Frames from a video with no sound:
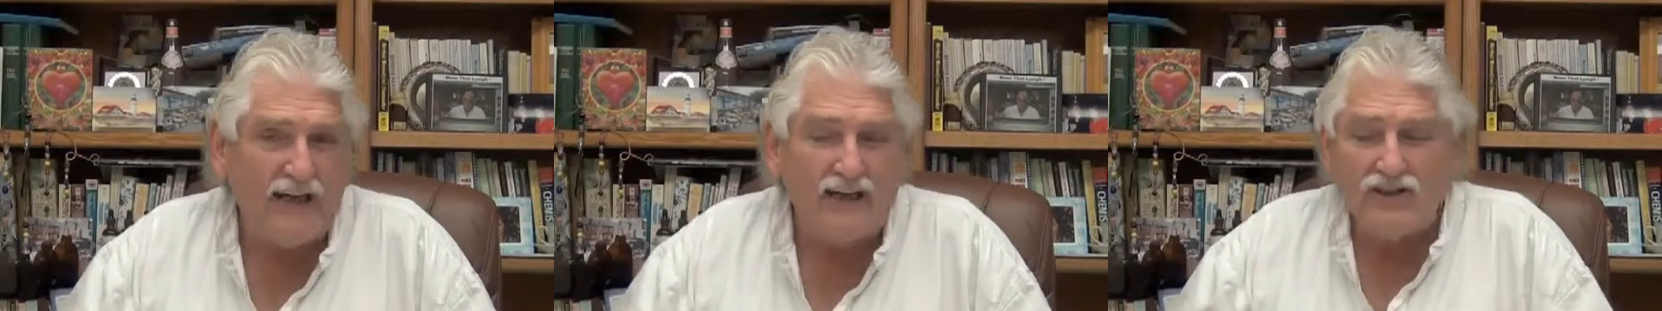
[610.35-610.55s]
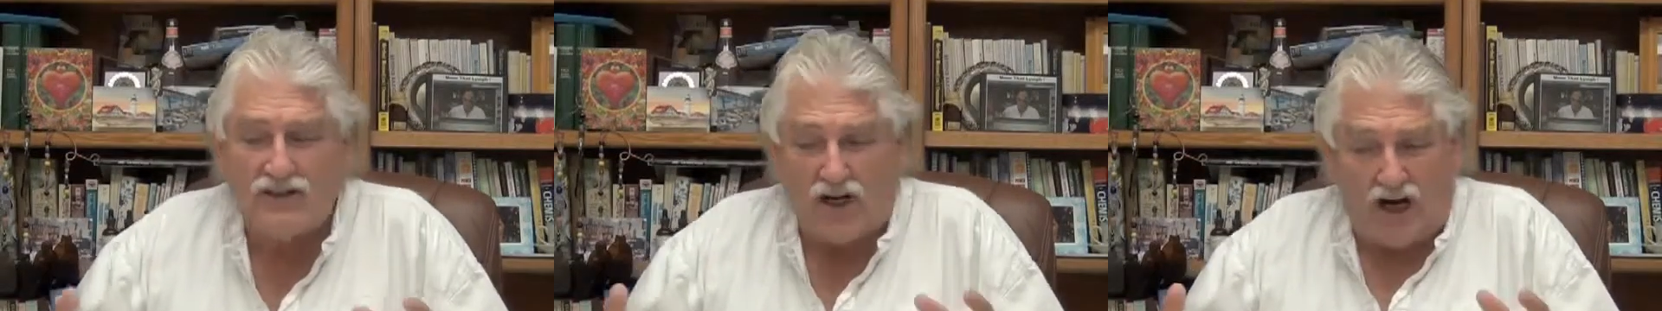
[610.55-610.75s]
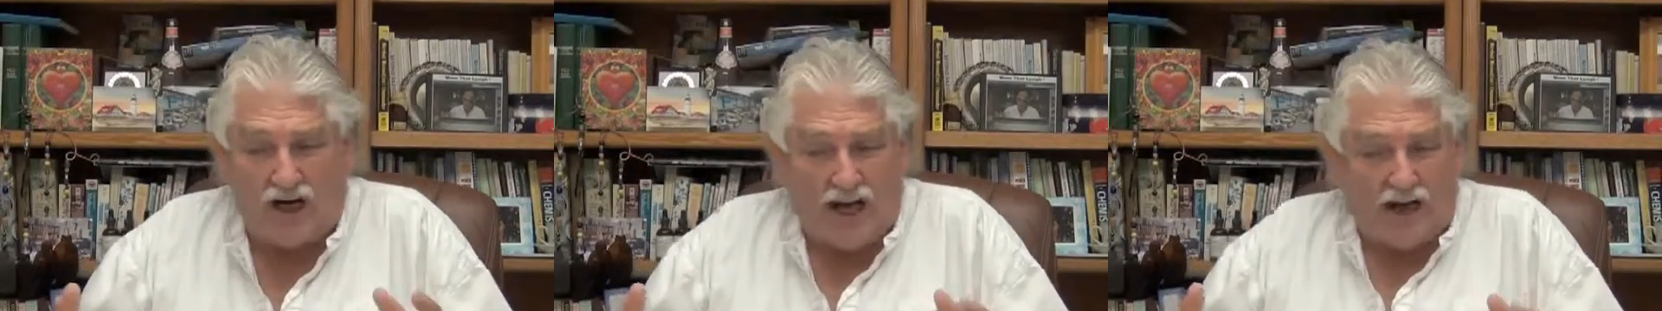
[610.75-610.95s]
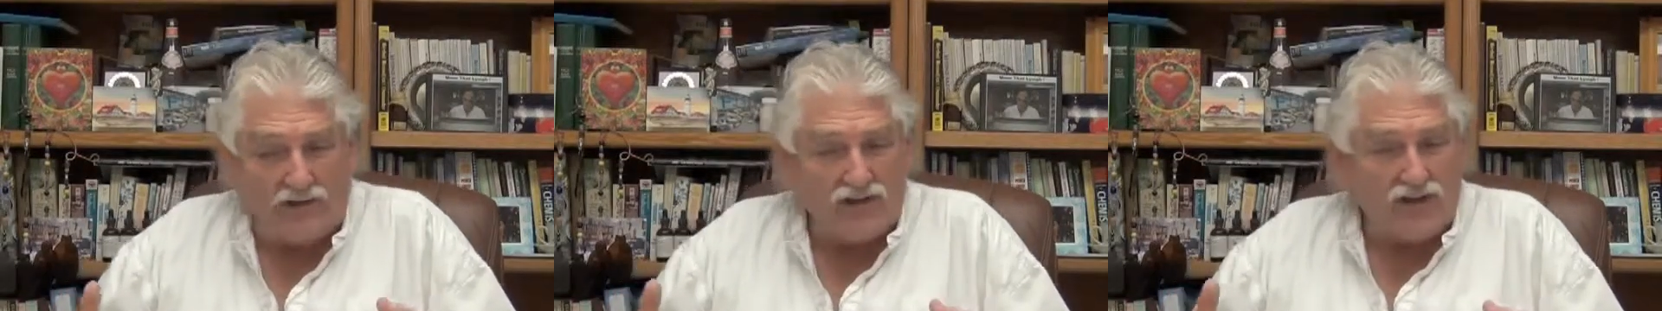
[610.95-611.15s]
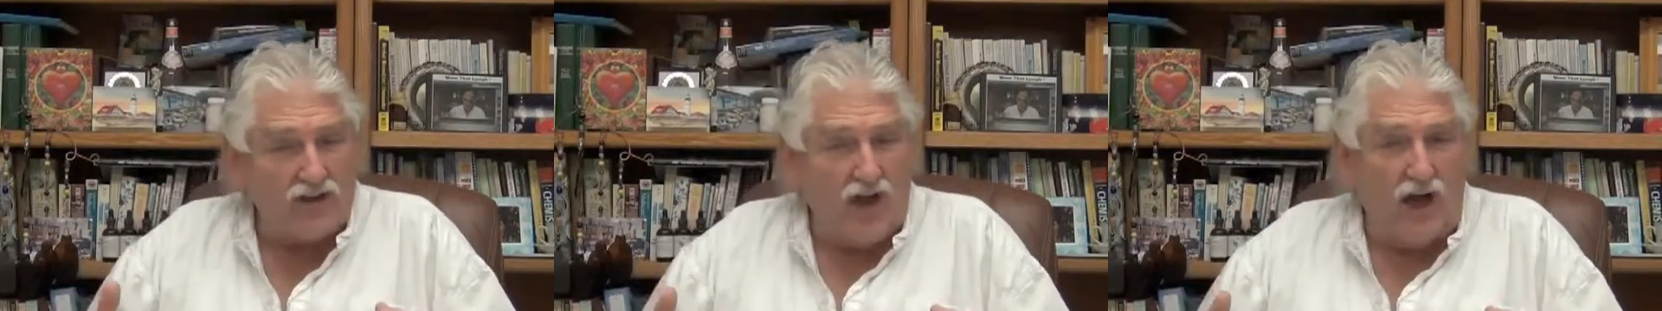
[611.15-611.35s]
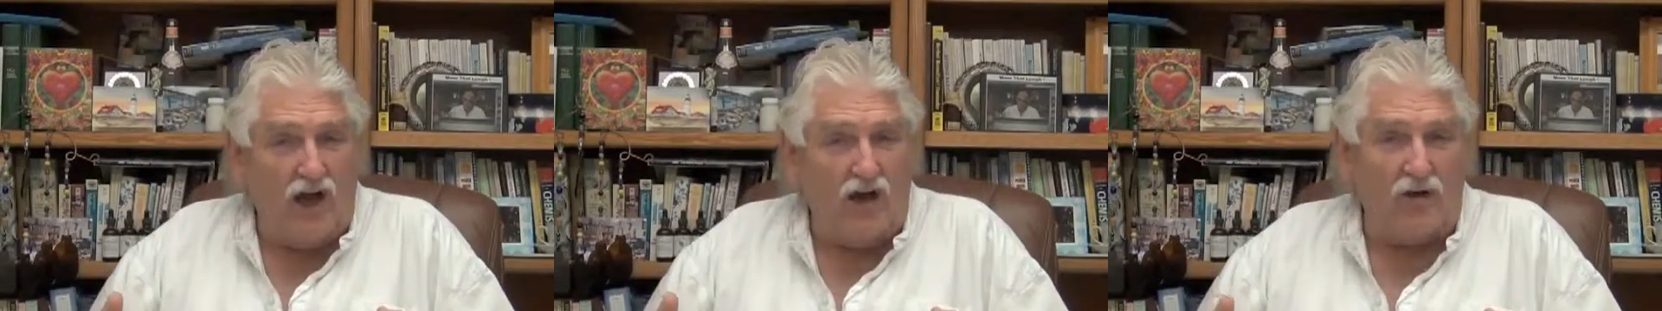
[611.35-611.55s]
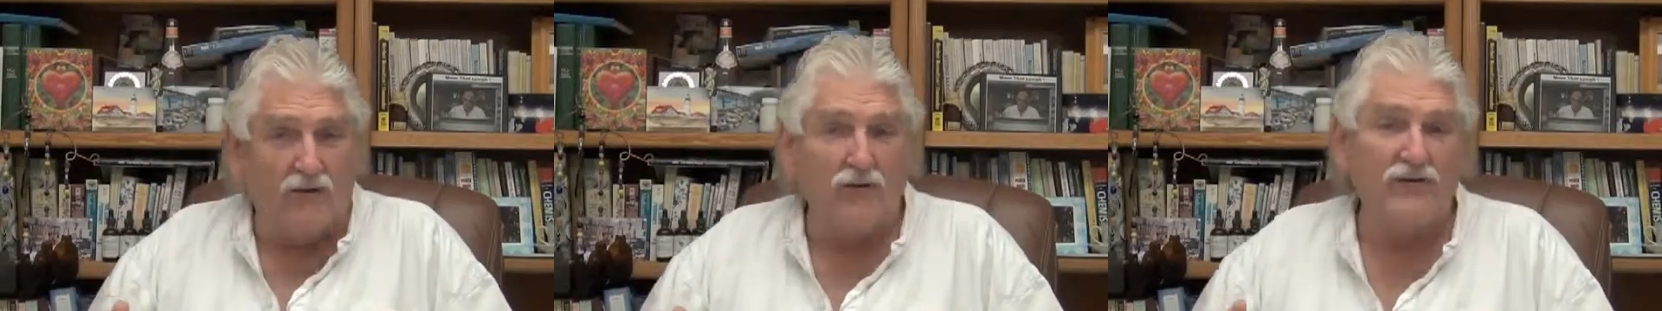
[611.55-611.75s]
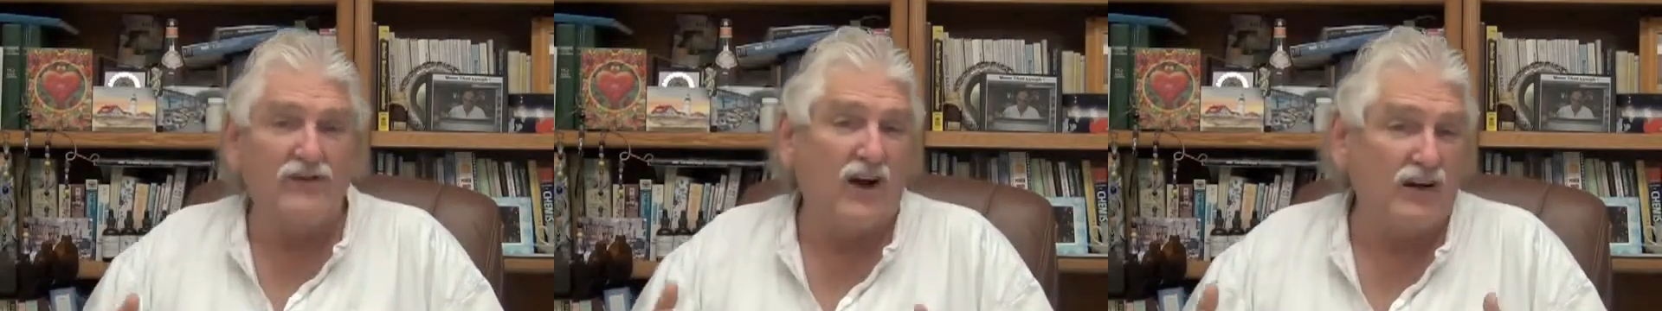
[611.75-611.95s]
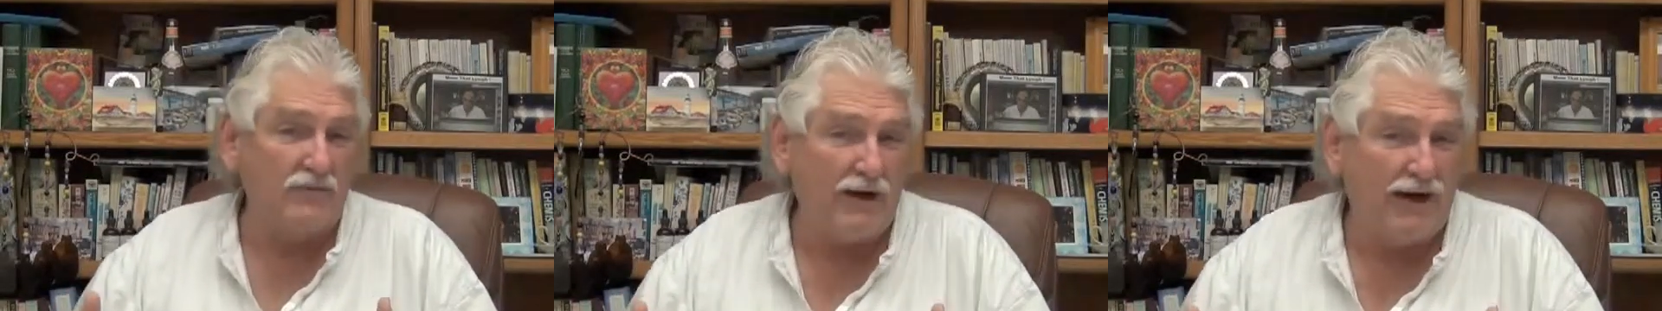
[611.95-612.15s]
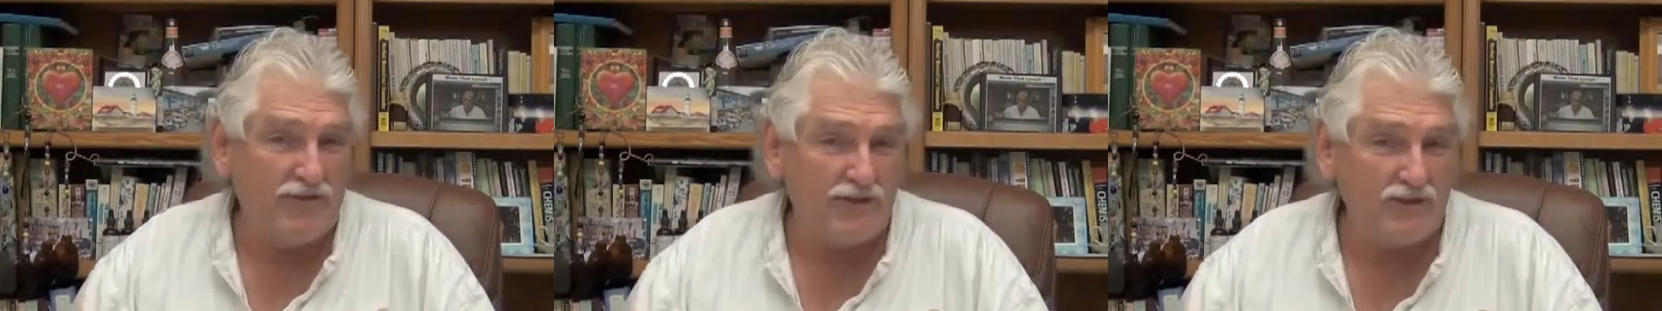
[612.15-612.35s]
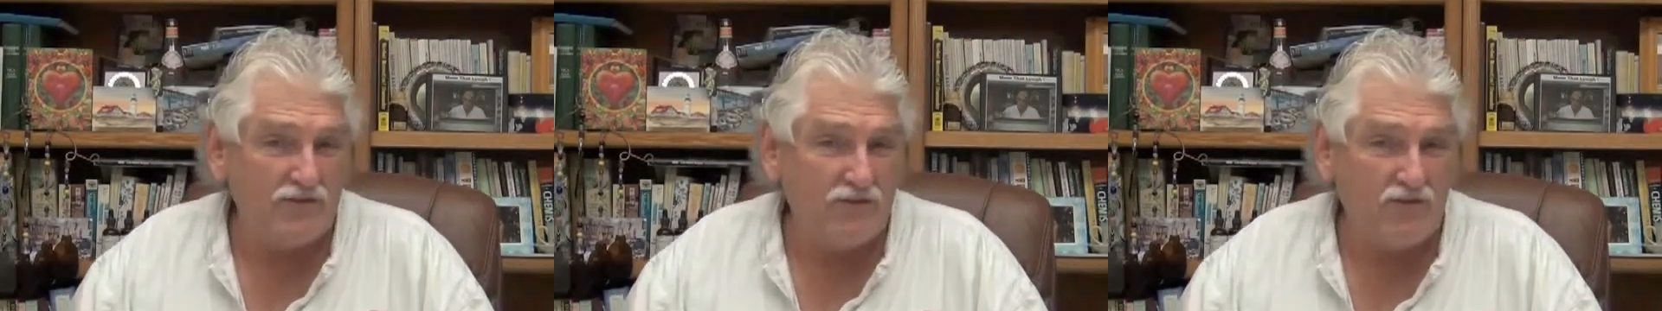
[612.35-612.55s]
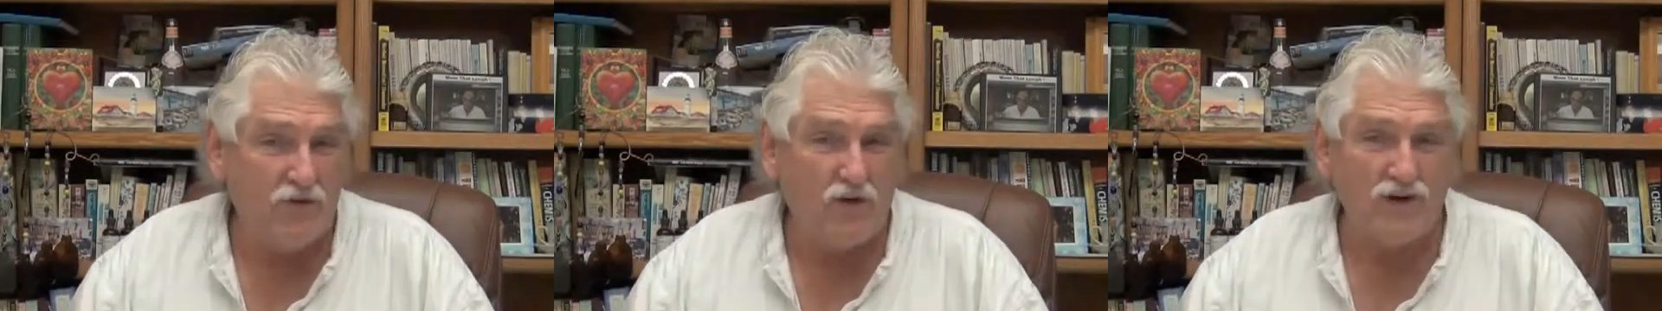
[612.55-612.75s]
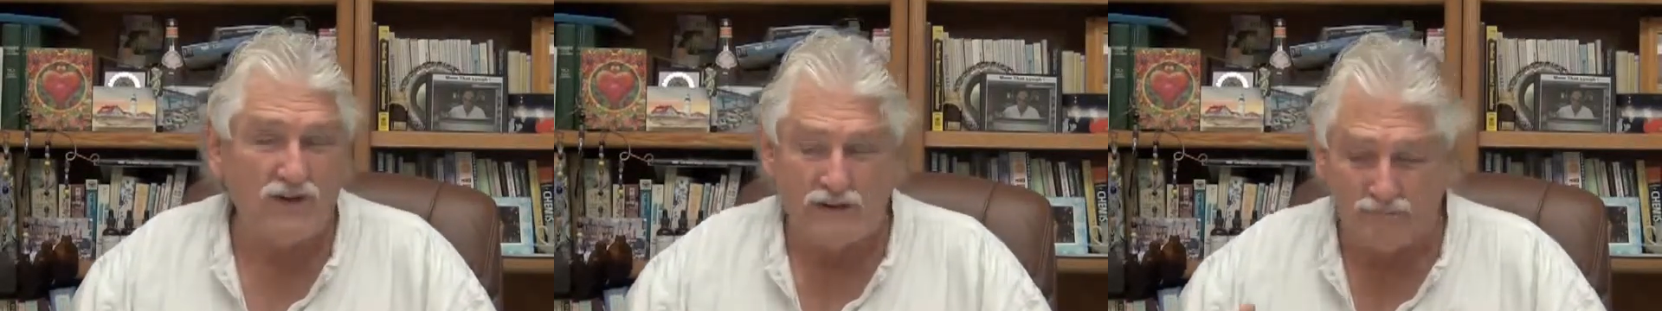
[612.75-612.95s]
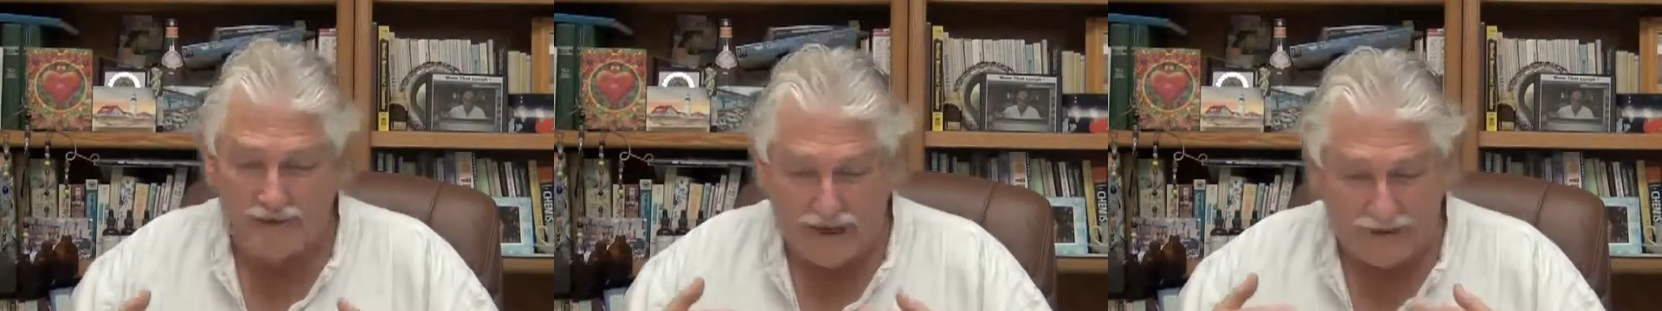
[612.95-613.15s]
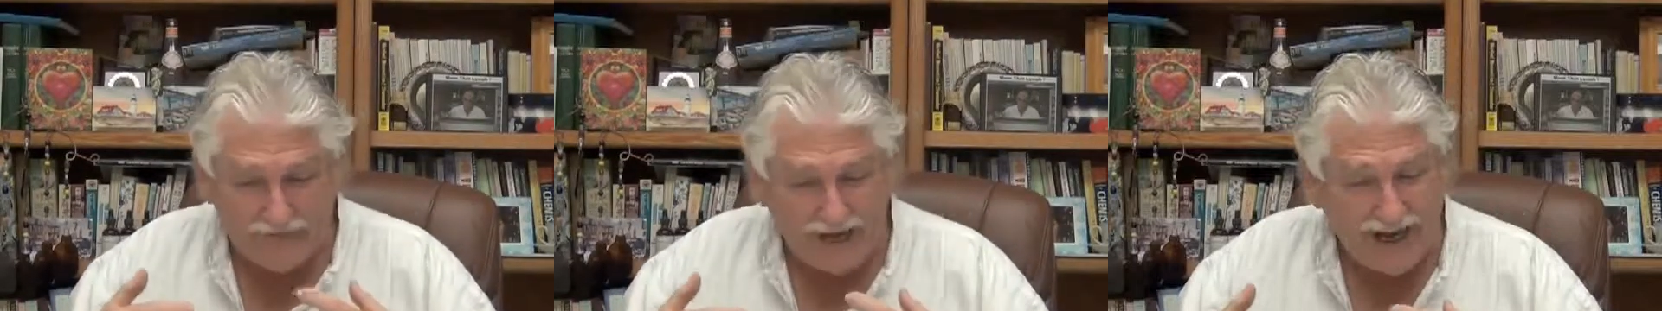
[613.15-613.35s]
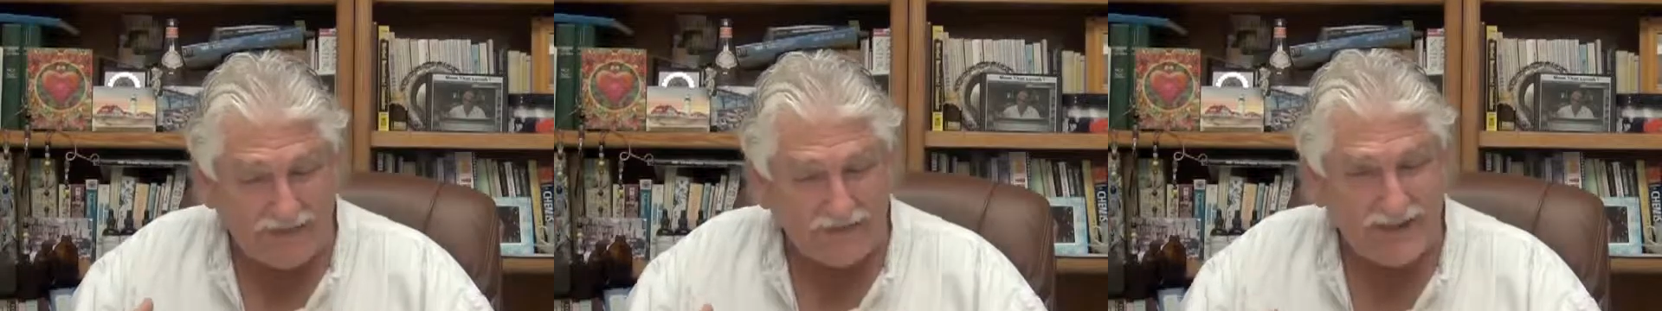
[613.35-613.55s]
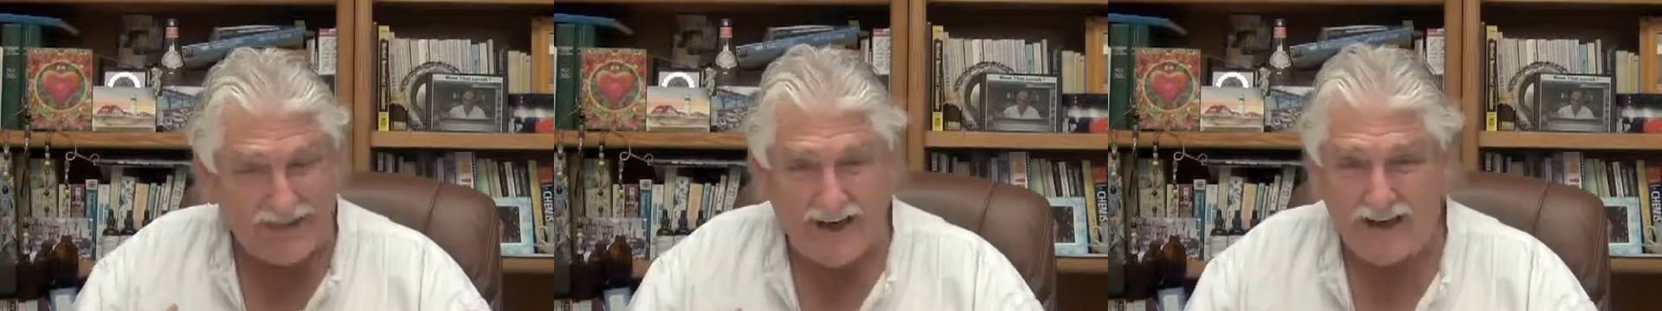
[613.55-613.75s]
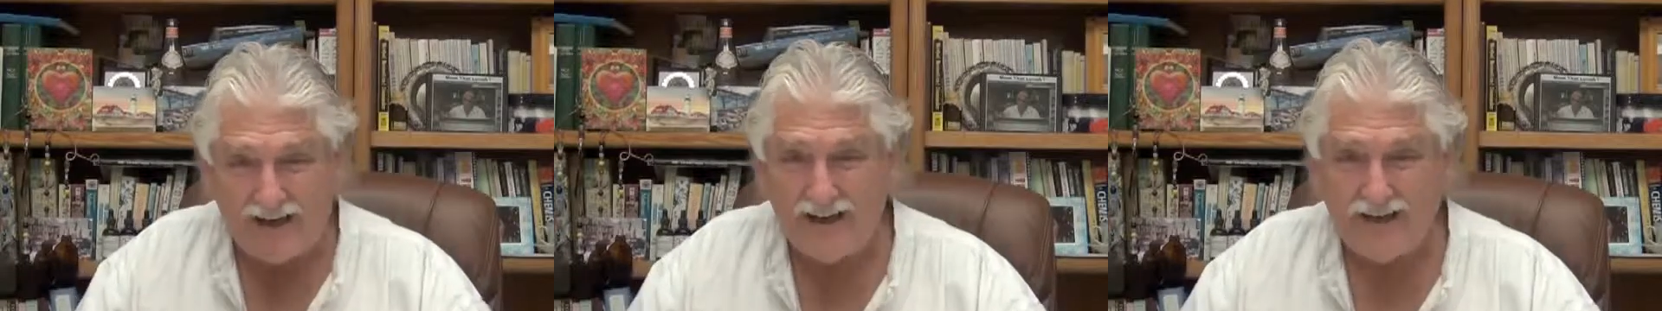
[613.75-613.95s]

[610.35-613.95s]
Start out slow, and we talked about this before. Sometimes you have to